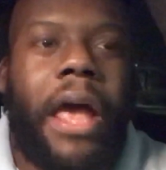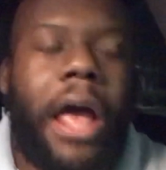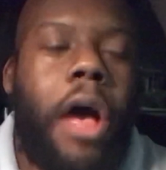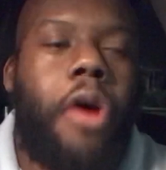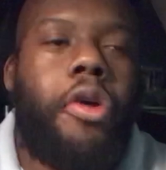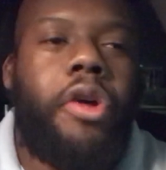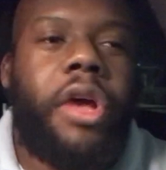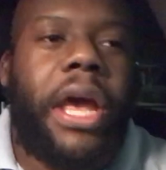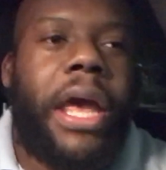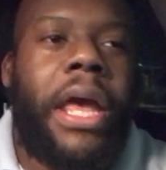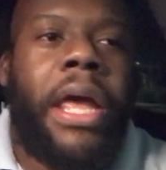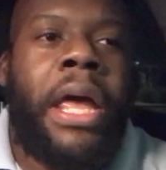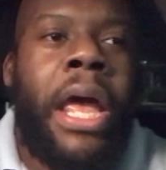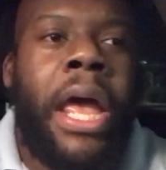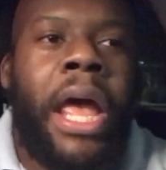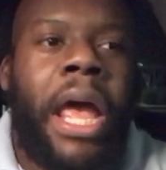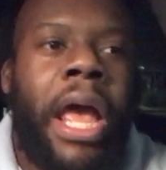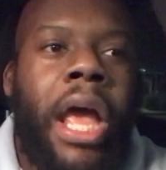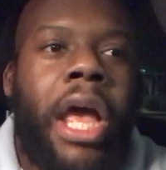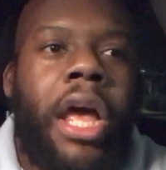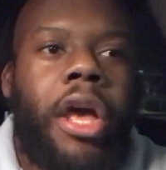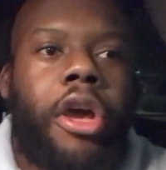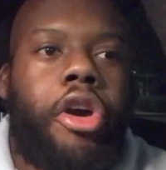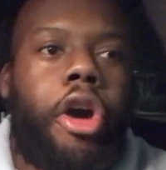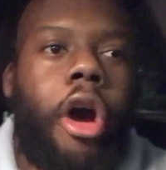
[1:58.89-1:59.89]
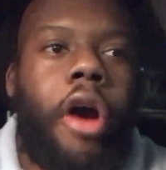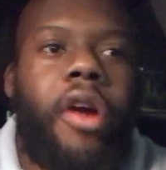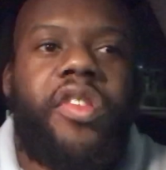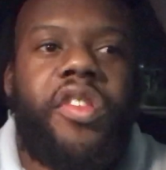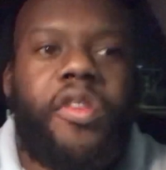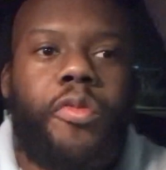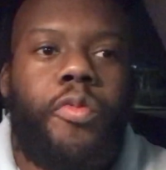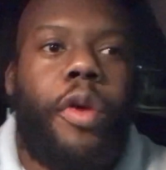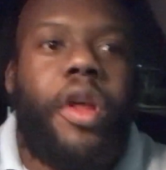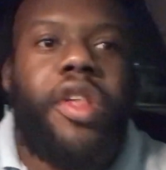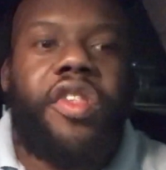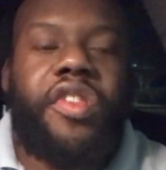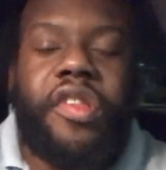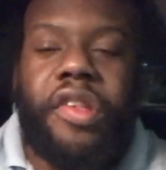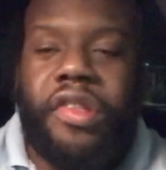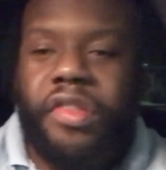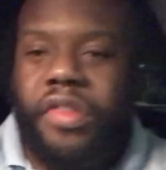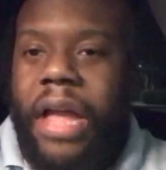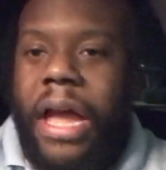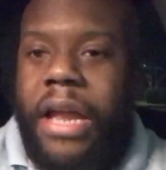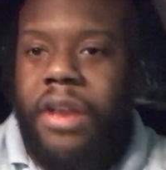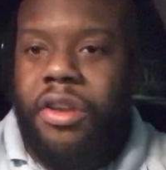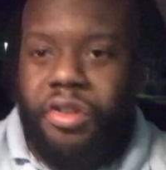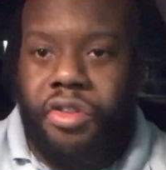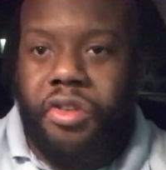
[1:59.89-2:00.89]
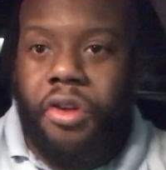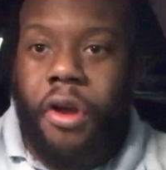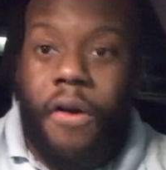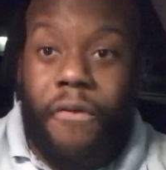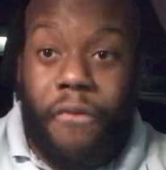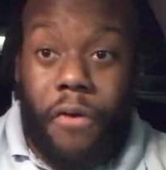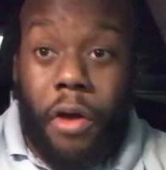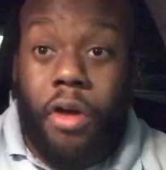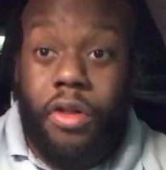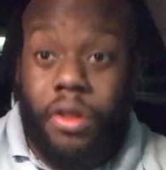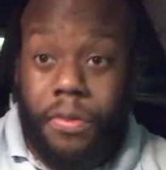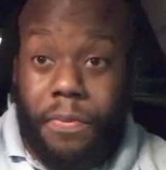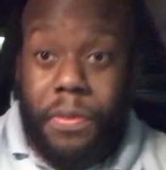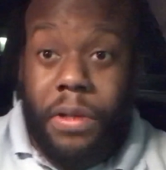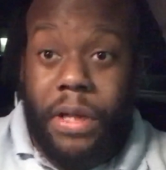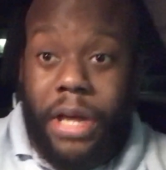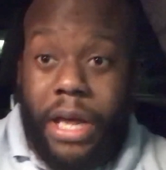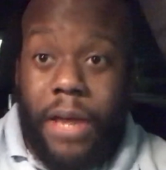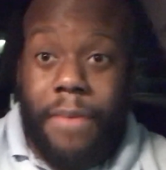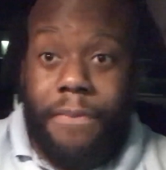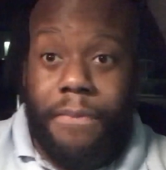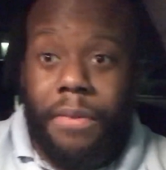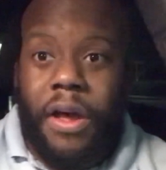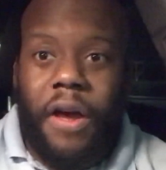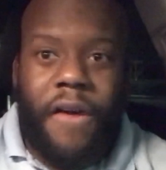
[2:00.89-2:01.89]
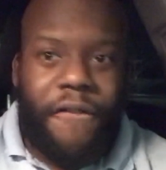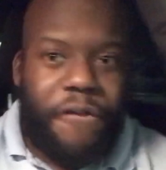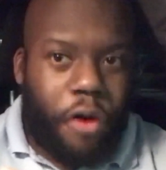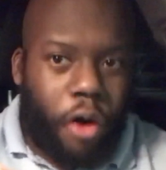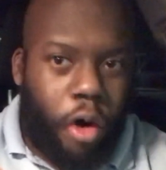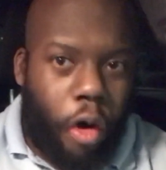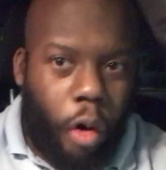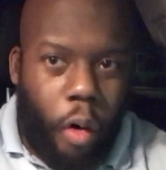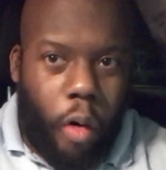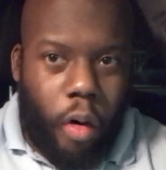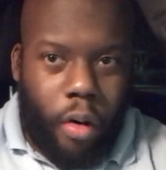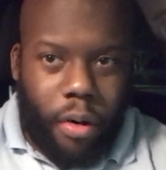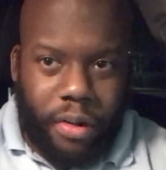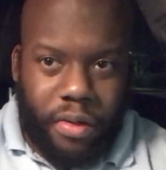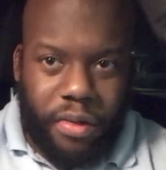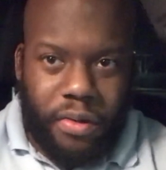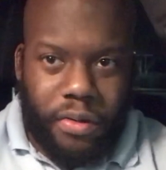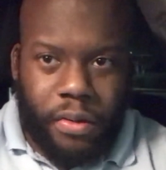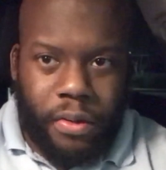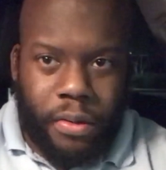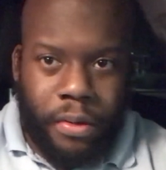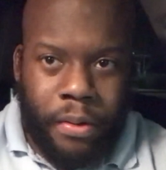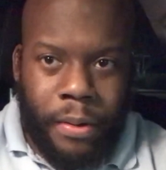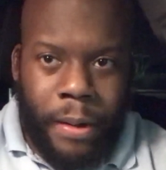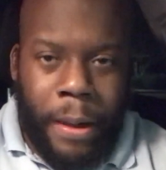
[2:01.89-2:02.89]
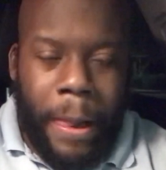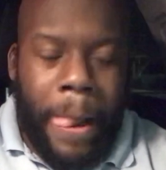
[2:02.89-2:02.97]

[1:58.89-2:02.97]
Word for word: Okay, Carson Wentz does not deserve all the blame, of course.